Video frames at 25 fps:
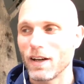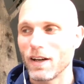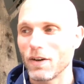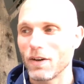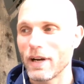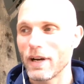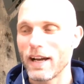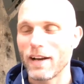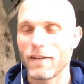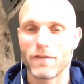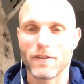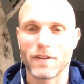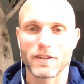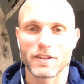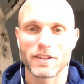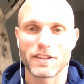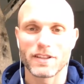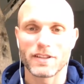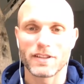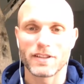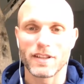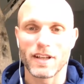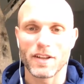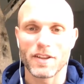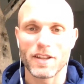We have
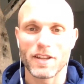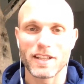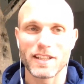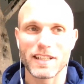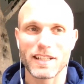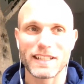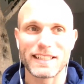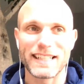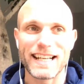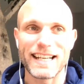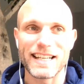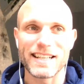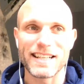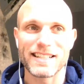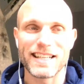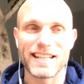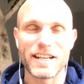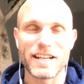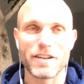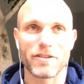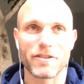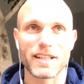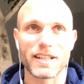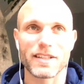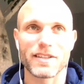Authentic Dating
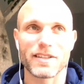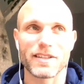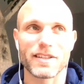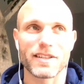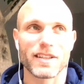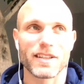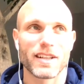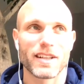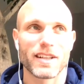Secrets.